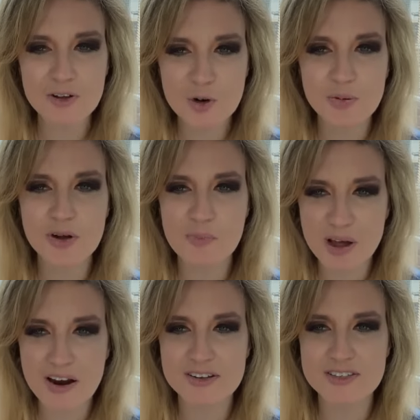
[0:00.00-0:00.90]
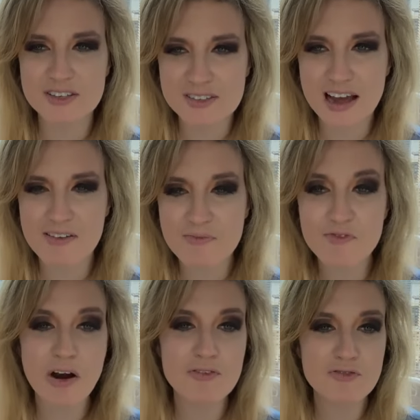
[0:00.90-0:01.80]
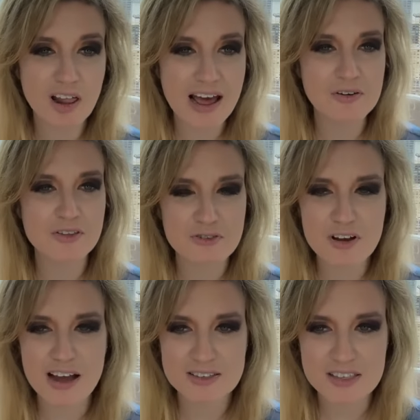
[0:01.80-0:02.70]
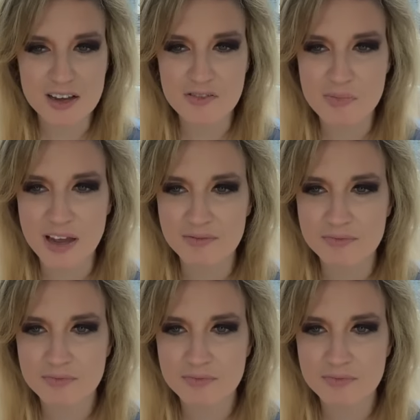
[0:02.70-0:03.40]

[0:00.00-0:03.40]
Cooper comparisons. I'm very flattered that you guys think of me.